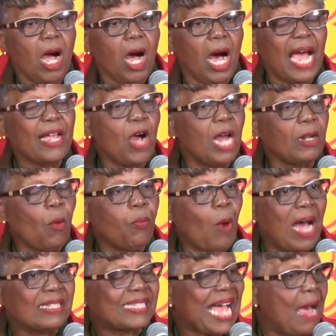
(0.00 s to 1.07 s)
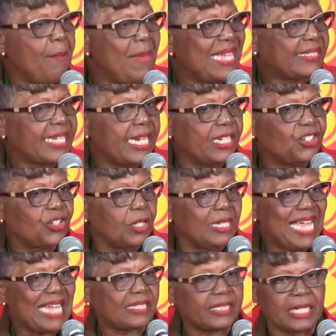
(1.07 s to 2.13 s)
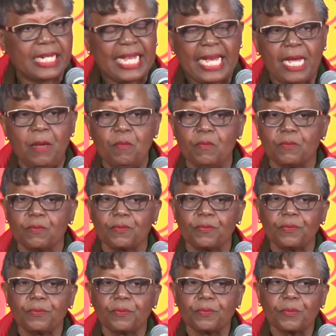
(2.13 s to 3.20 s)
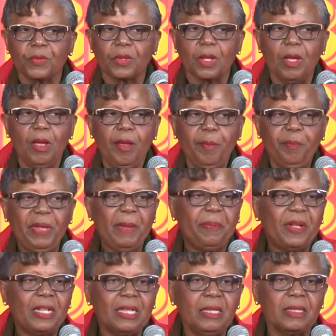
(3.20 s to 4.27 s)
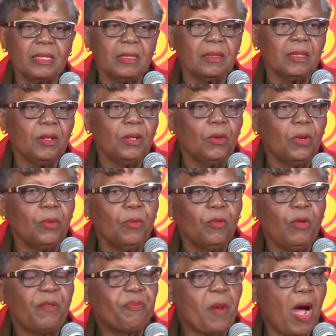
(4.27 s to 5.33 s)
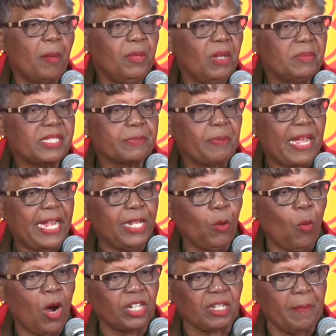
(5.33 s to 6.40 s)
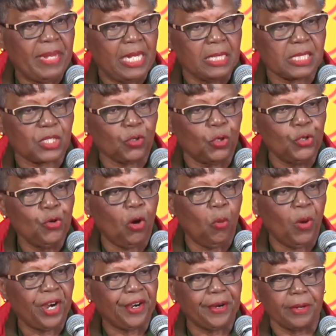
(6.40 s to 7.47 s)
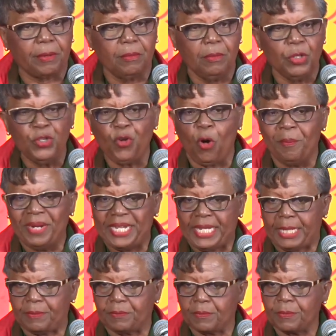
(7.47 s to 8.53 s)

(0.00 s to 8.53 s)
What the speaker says: I got a WhatsApp message yesterday. People with problems paying the water bill and so on. No work, no money.